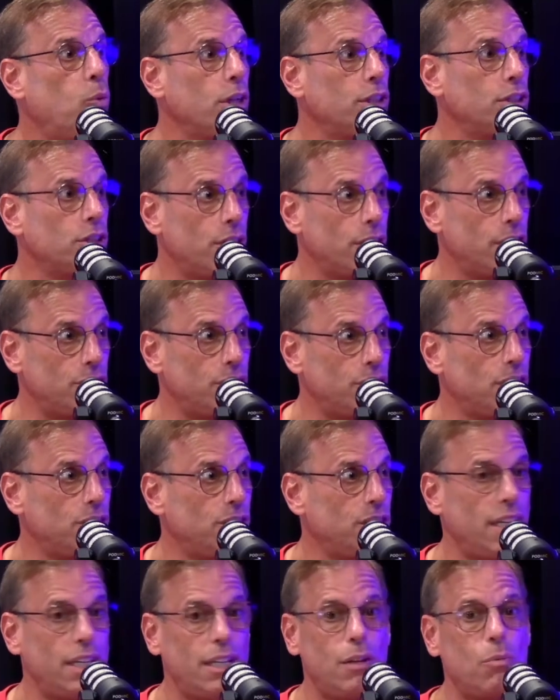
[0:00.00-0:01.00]
going to succeed
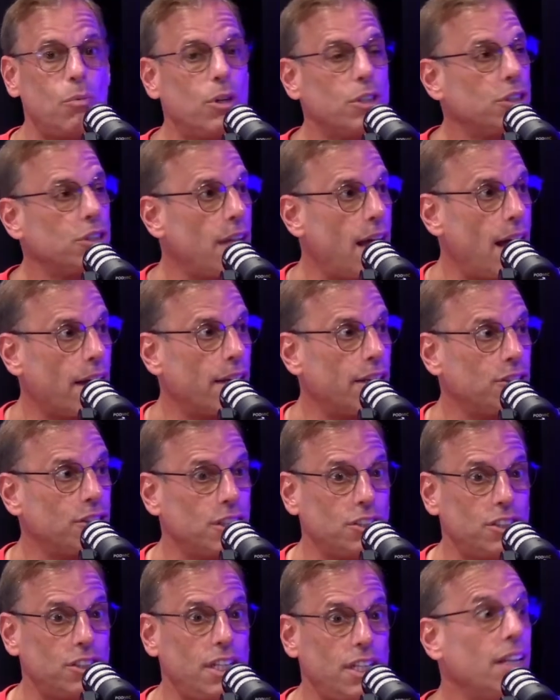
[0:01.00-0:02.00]
and what's not going to
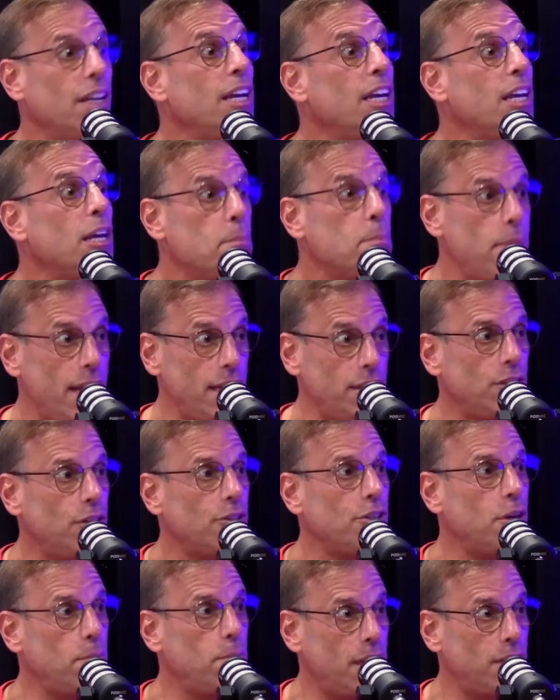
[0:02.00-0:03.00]
succeed. Based on your
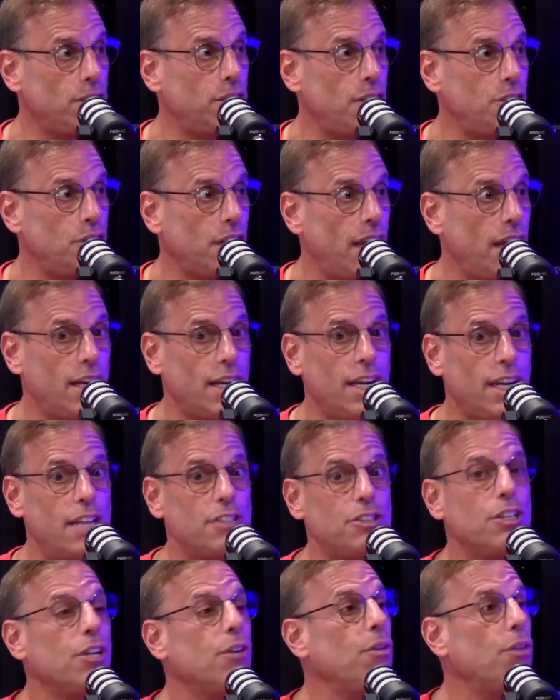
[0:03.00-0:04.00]
best educated guess,
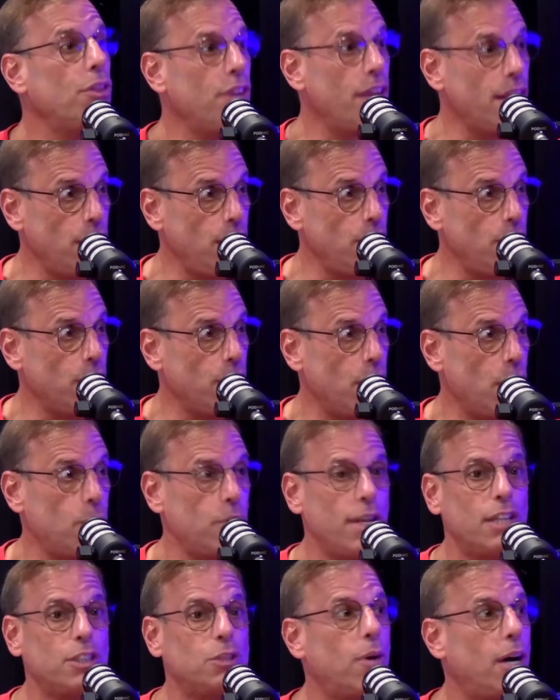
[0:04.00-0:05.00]
you think you know, and that's
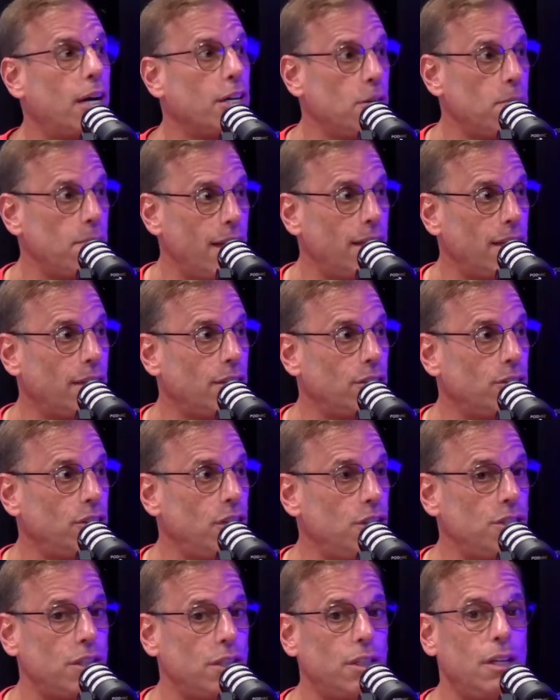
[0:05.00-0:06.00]
why you made that
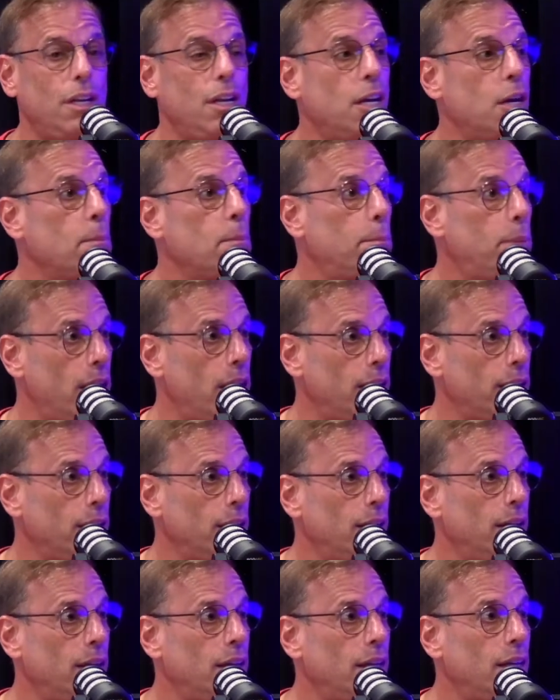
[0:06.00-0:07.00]
decision. But
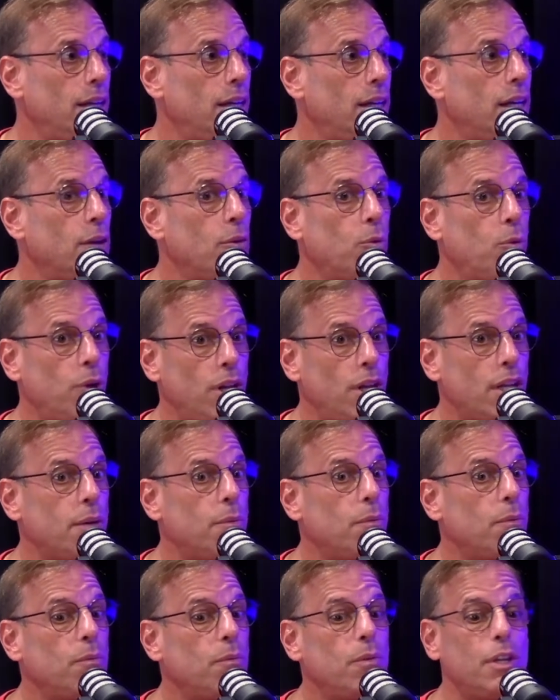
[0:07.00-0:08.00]
really,
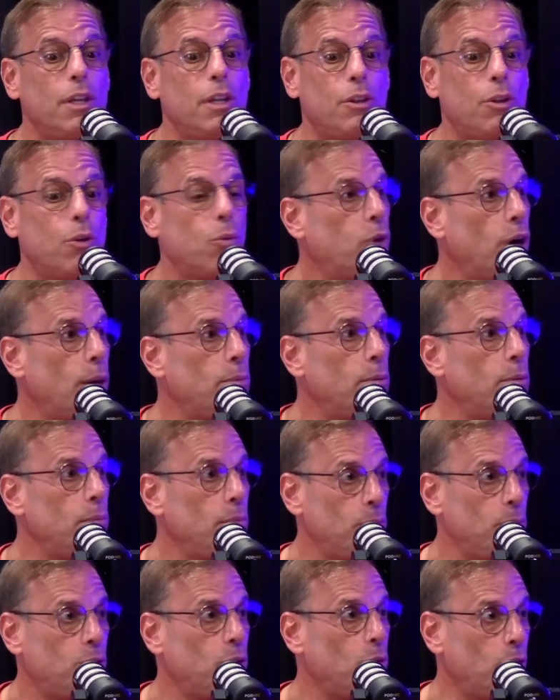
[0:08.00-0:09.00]
the
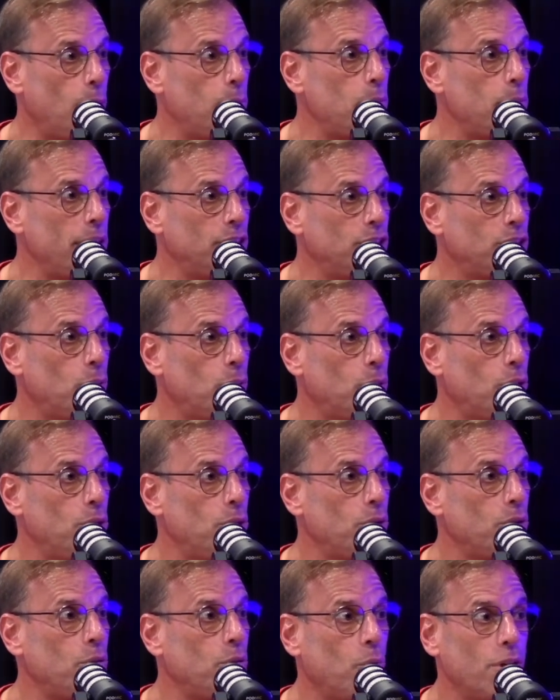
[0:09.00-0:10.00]
rubber meets the road
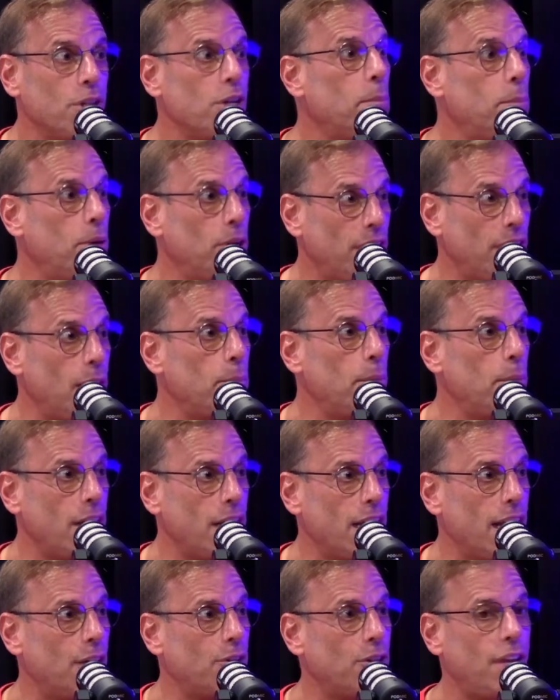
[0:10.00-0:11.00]
when you put that money
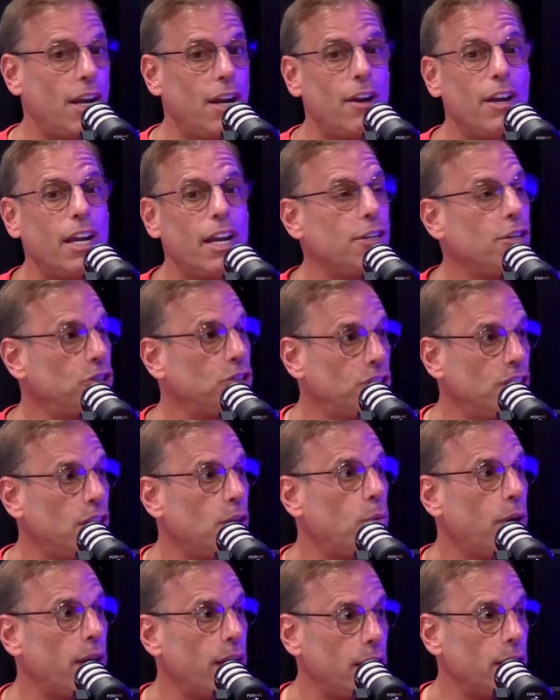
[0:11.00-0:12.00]
out there and you see the
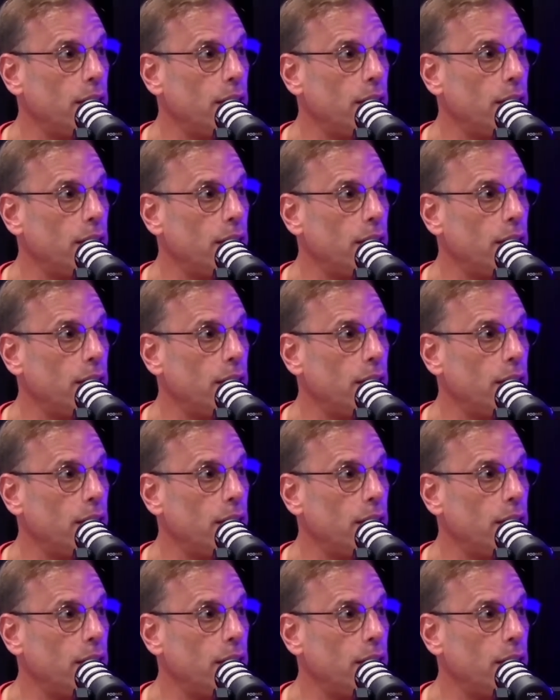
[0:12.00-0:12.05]
way